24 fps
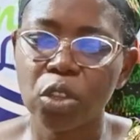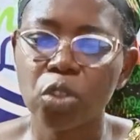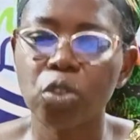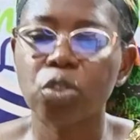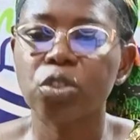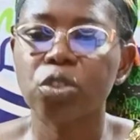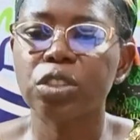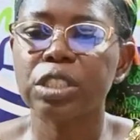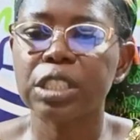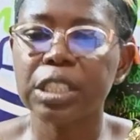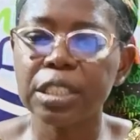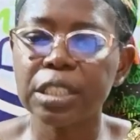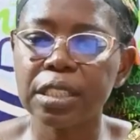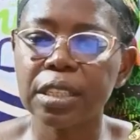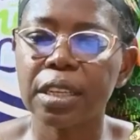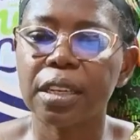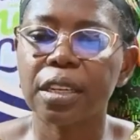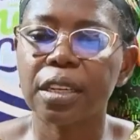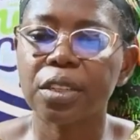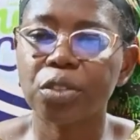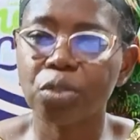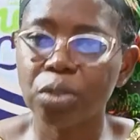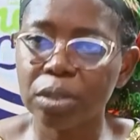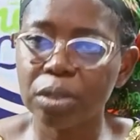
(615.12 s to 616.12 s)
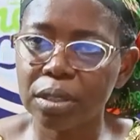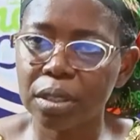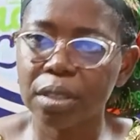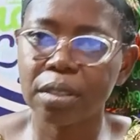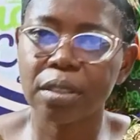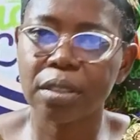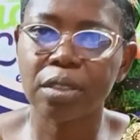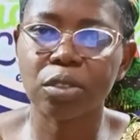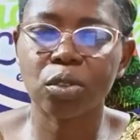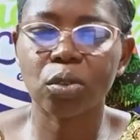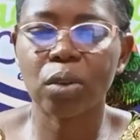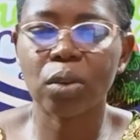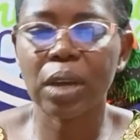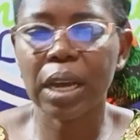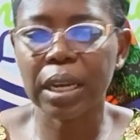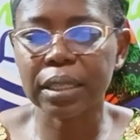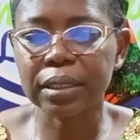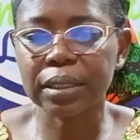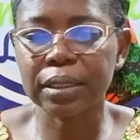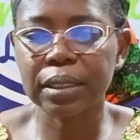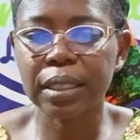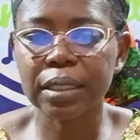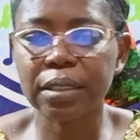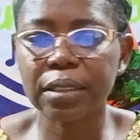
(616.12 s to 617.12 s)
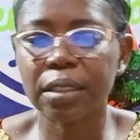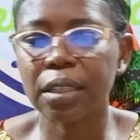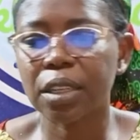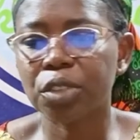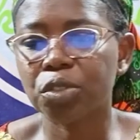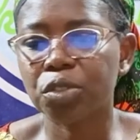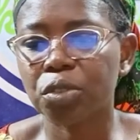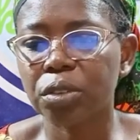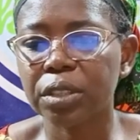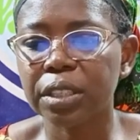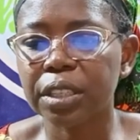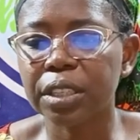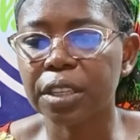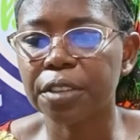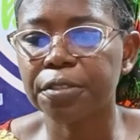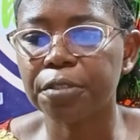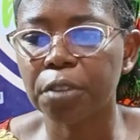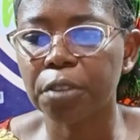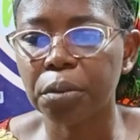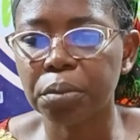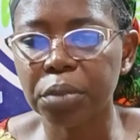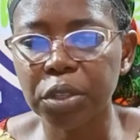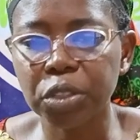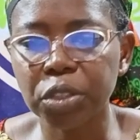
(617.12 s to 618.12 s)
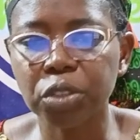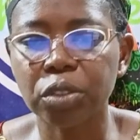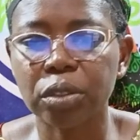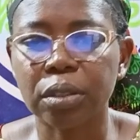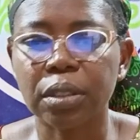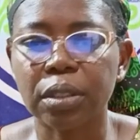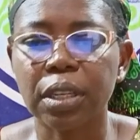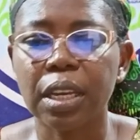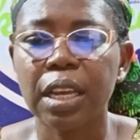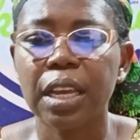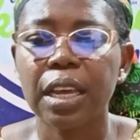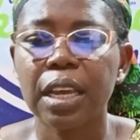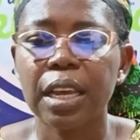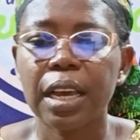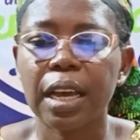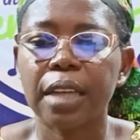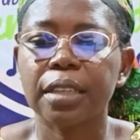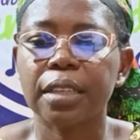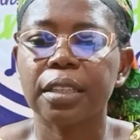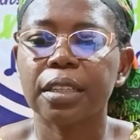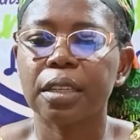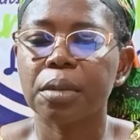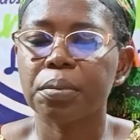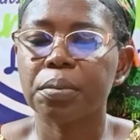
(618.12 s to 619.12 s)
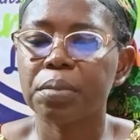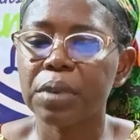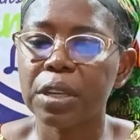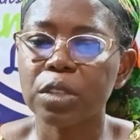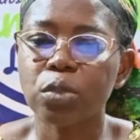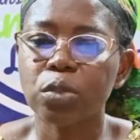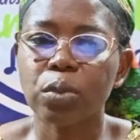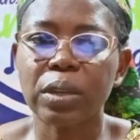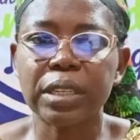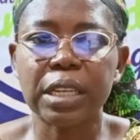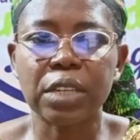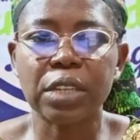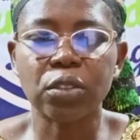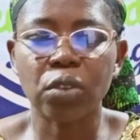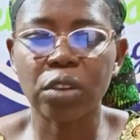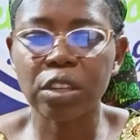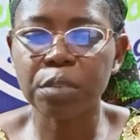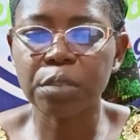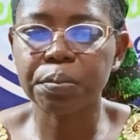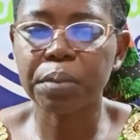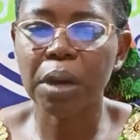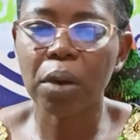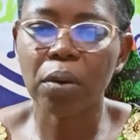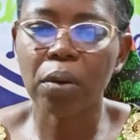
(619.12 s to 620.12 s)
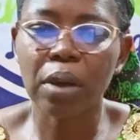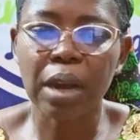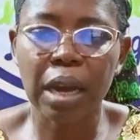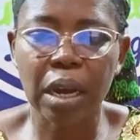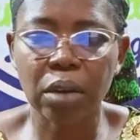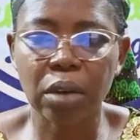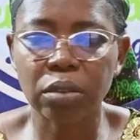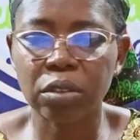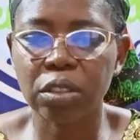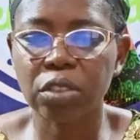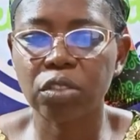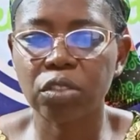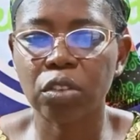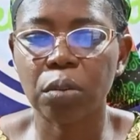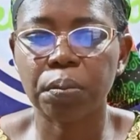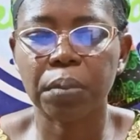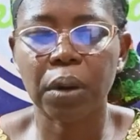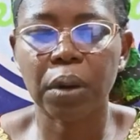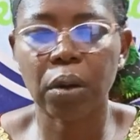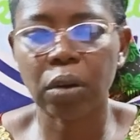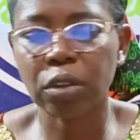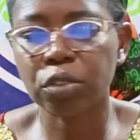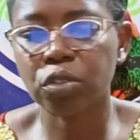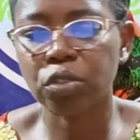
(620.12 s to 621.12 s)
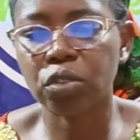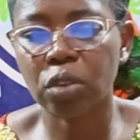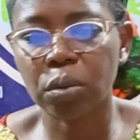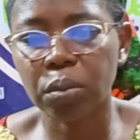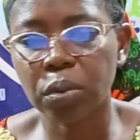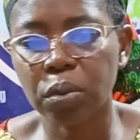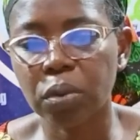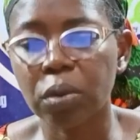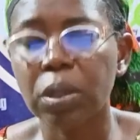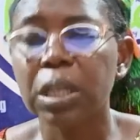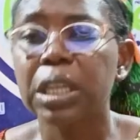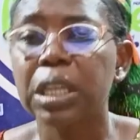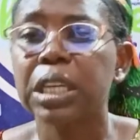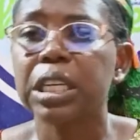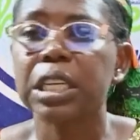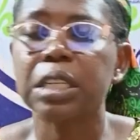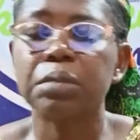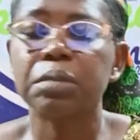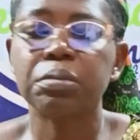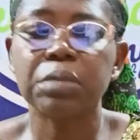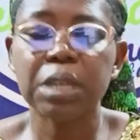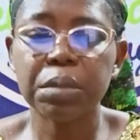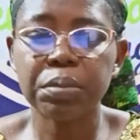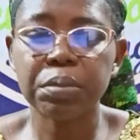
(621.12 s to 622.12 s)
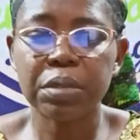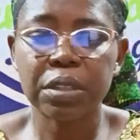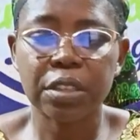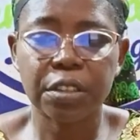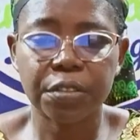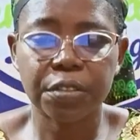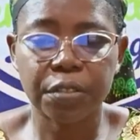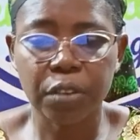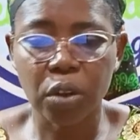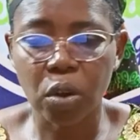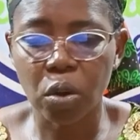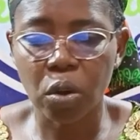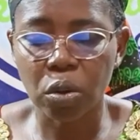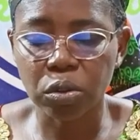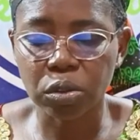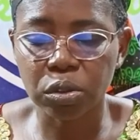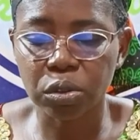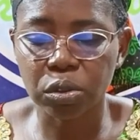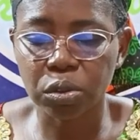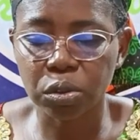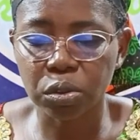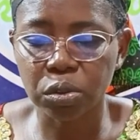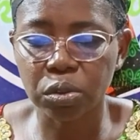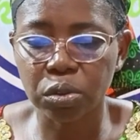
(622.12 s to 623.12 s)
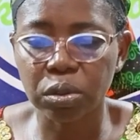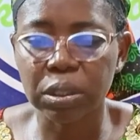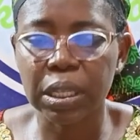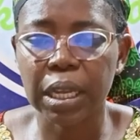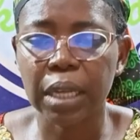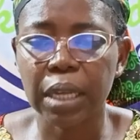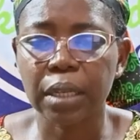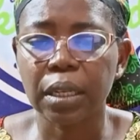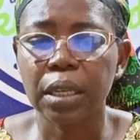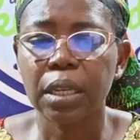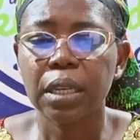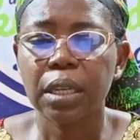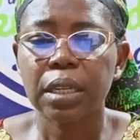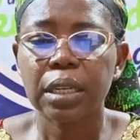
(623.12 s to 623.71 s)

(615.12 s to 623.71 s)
You need electricity to access electronic information. And in a place where there's always power outage or power trouble, it may be difficult to do that.